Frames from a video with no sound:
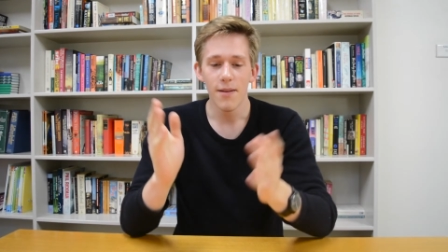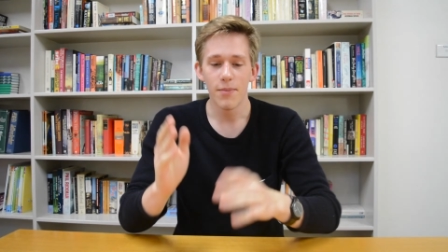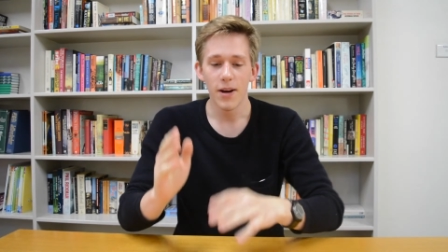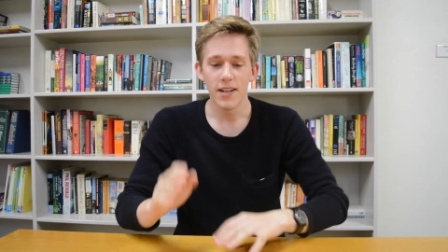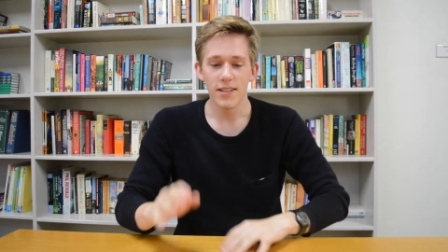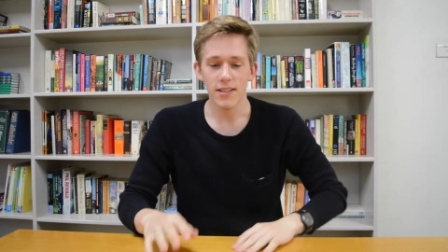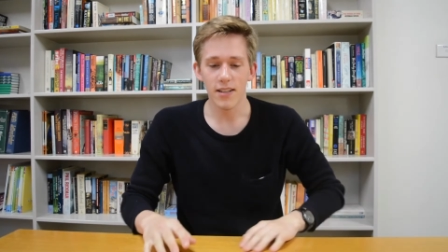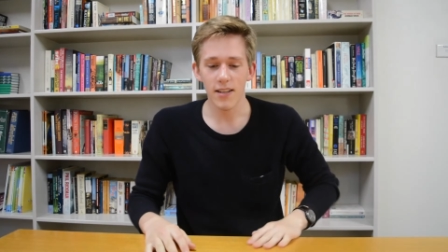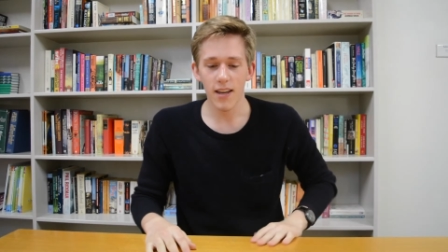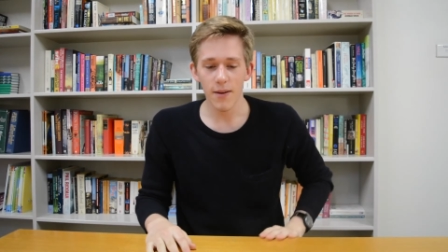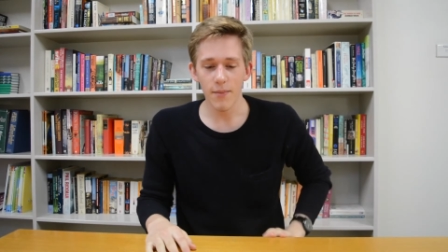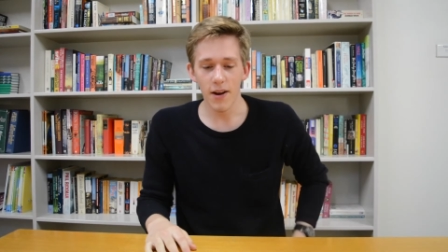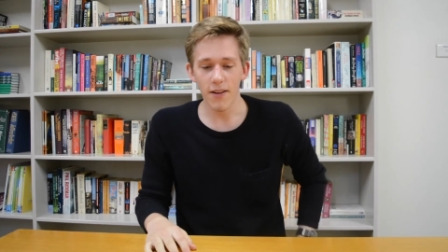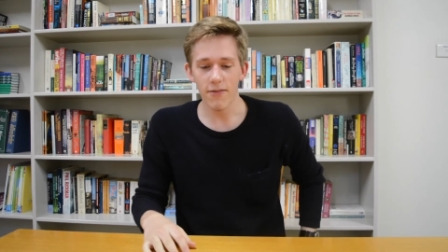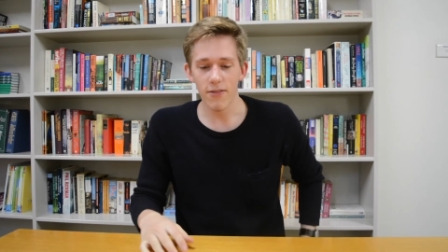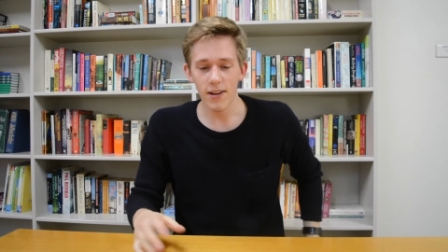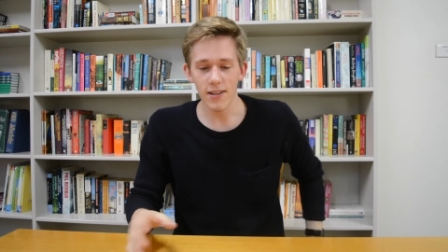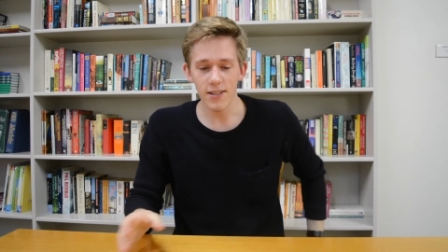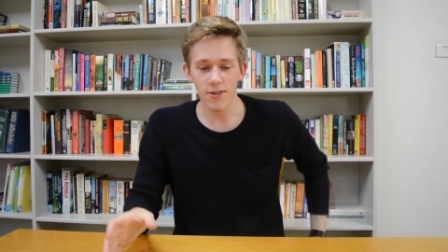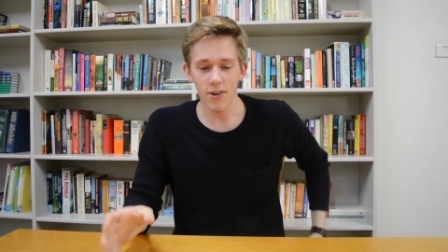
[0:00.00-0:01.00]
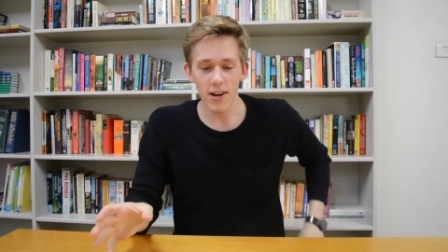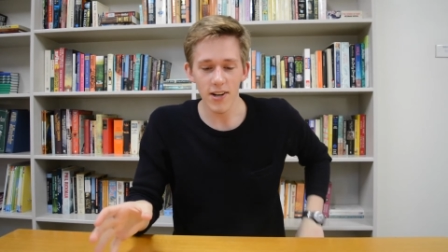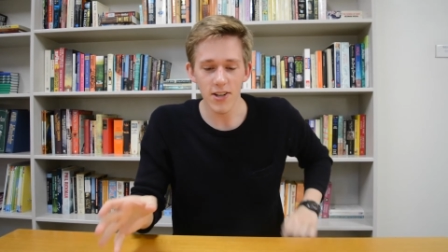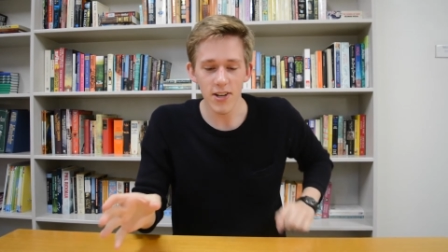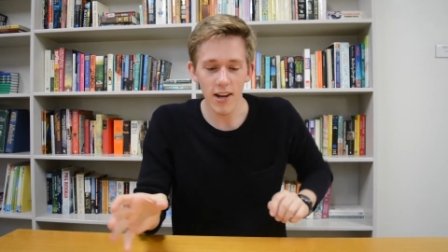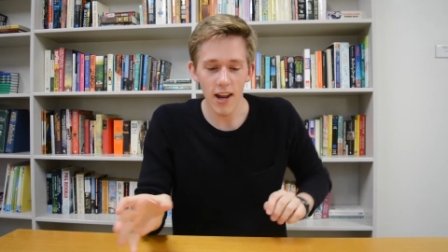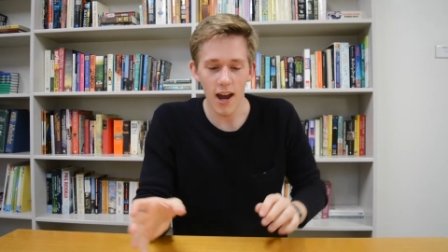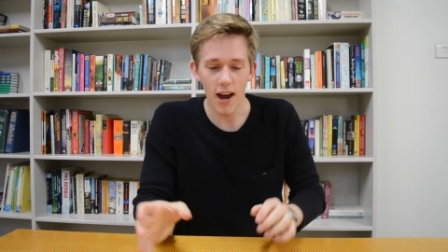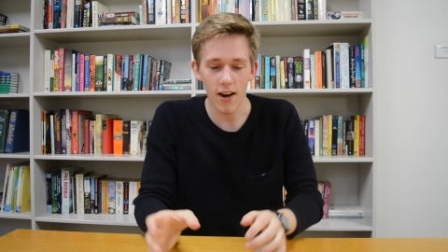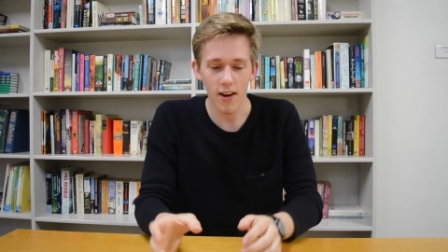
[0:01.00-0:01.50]
But to get my
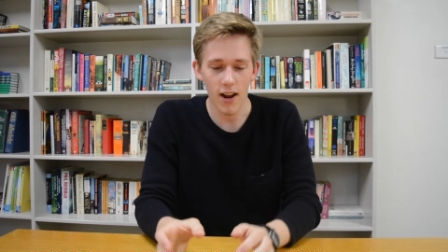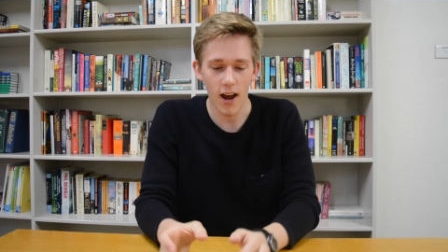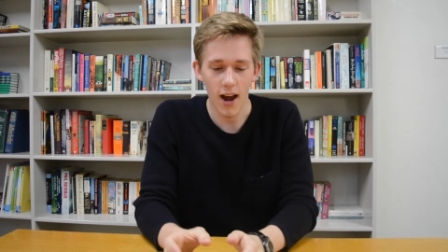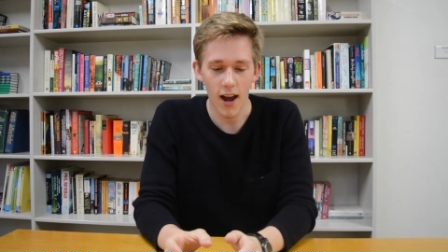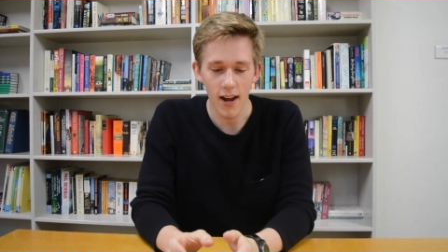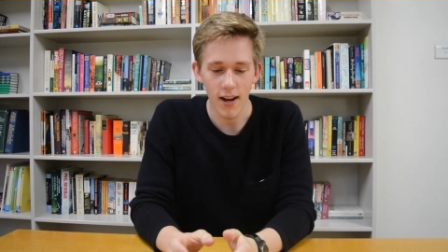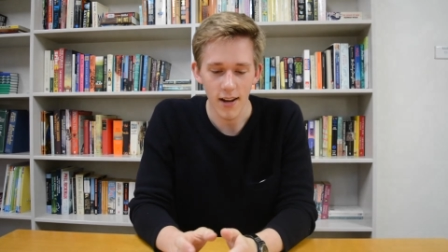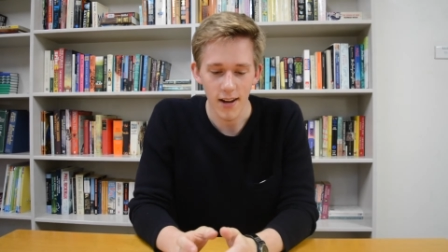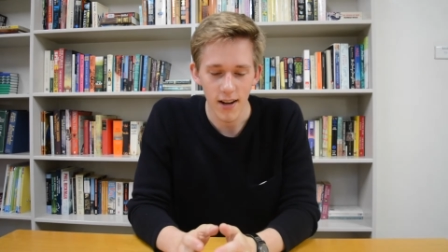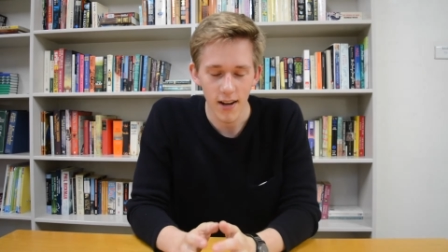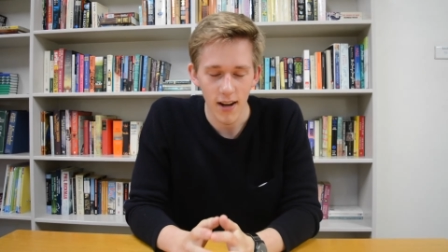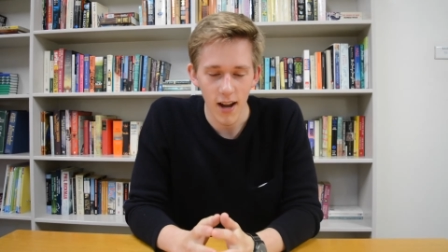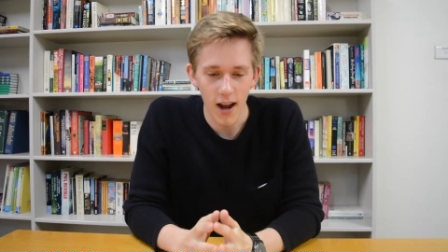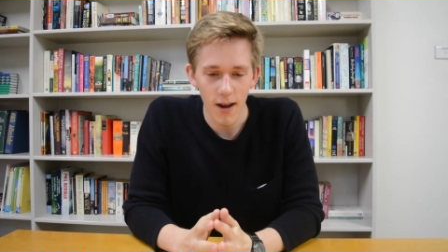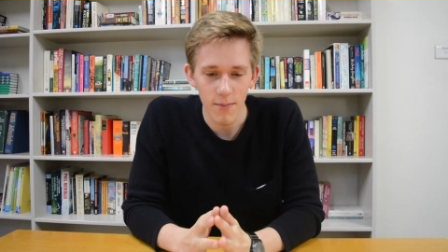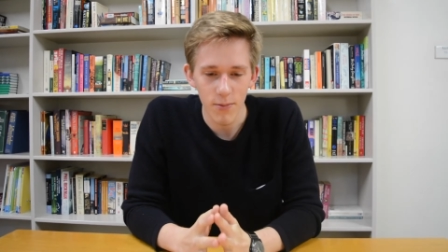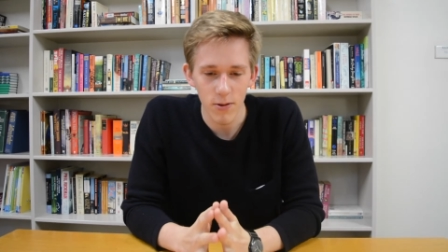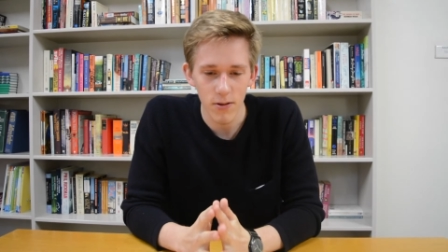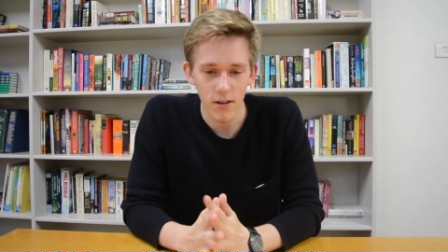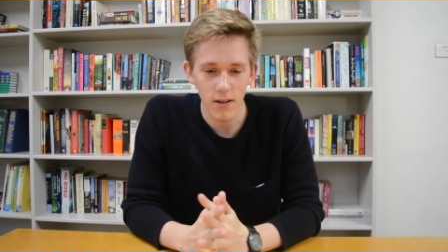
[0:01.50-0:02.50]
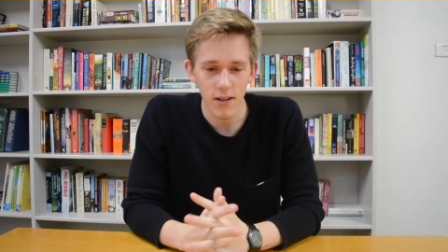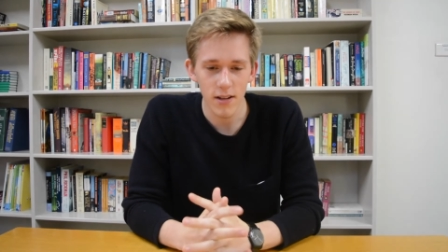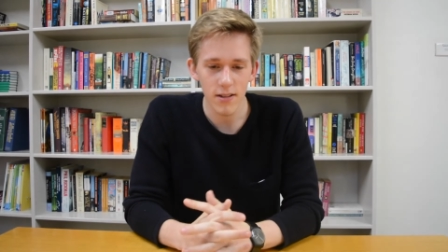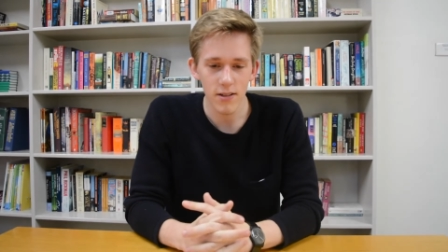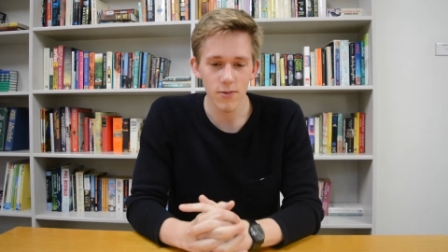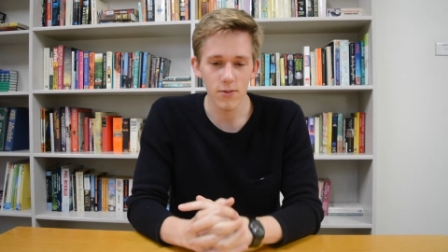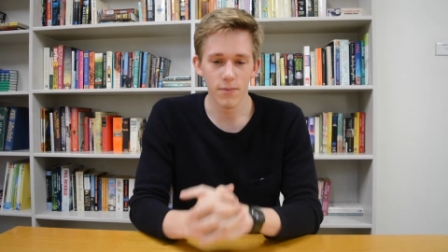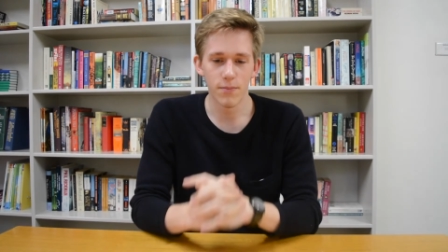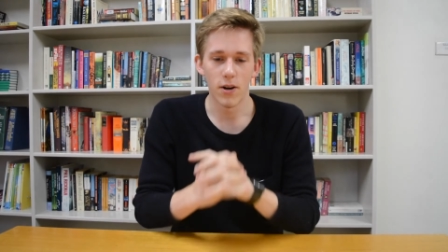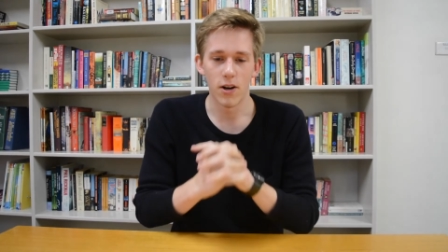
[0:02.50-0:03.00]
frustration out, I, I put it
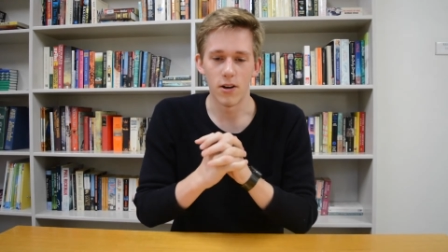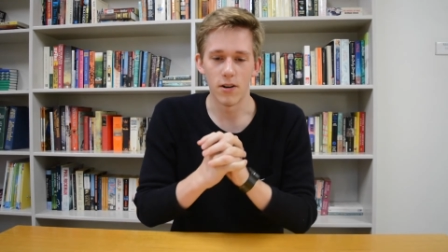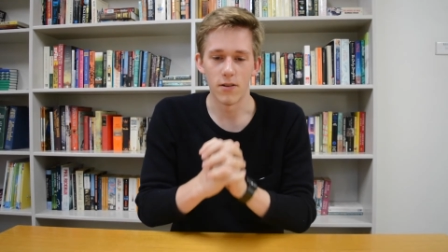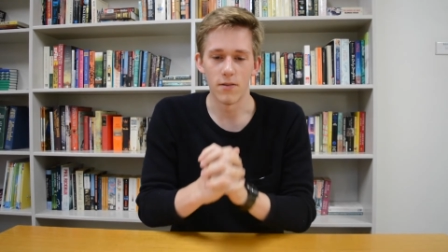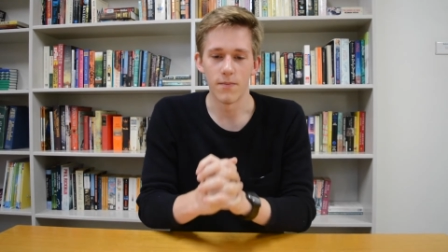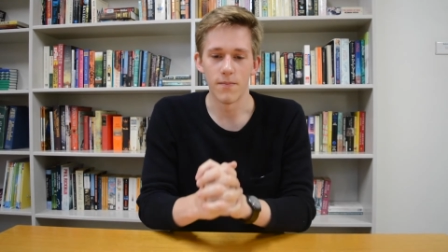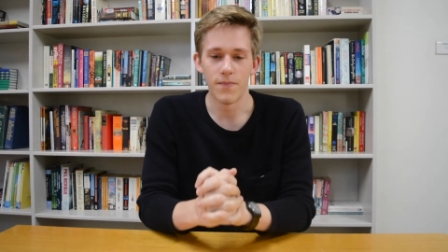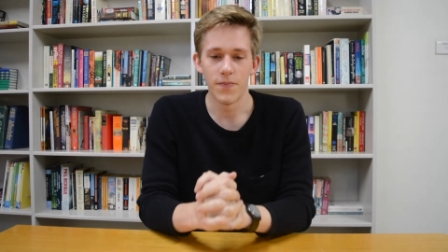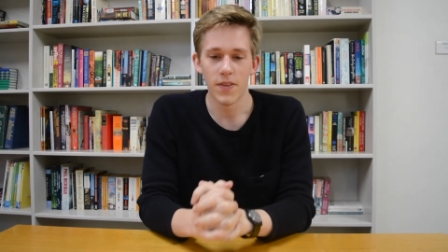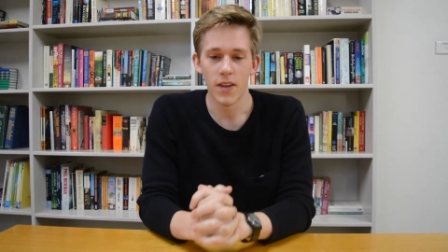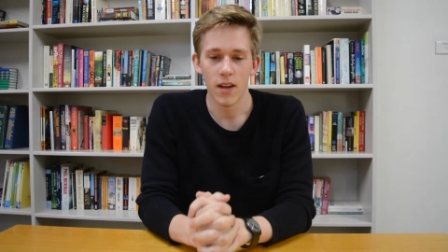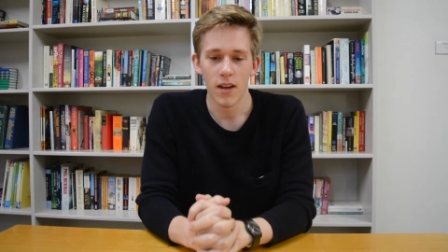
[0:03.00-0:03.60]
into a poem,